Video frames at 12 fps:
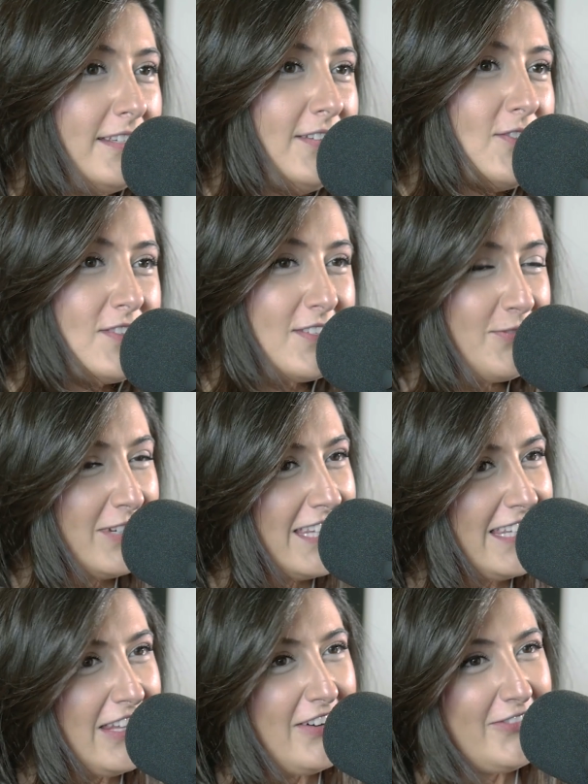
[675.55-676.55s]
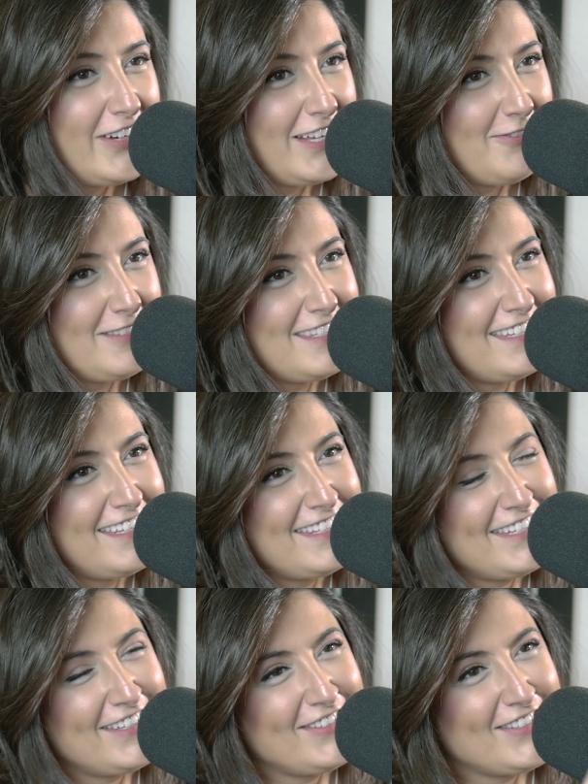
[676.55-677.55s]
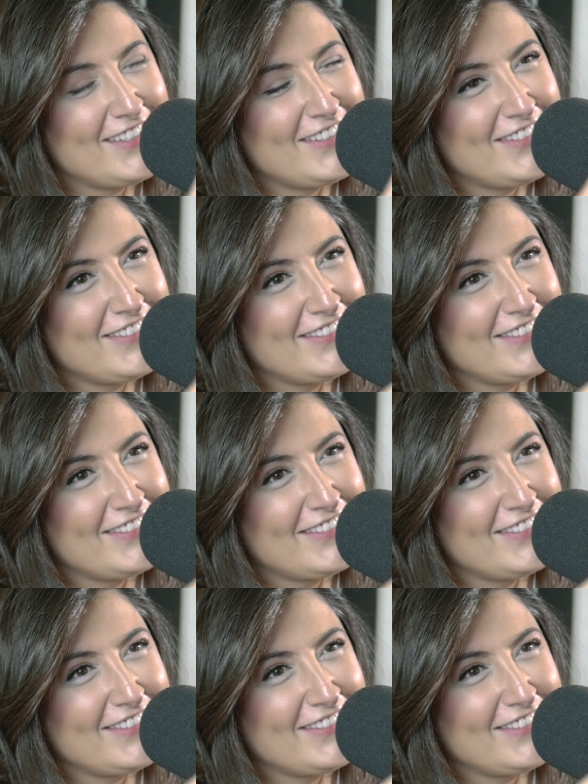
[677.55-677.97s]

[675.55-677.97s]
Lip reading: You used to really love when I would sing to you too.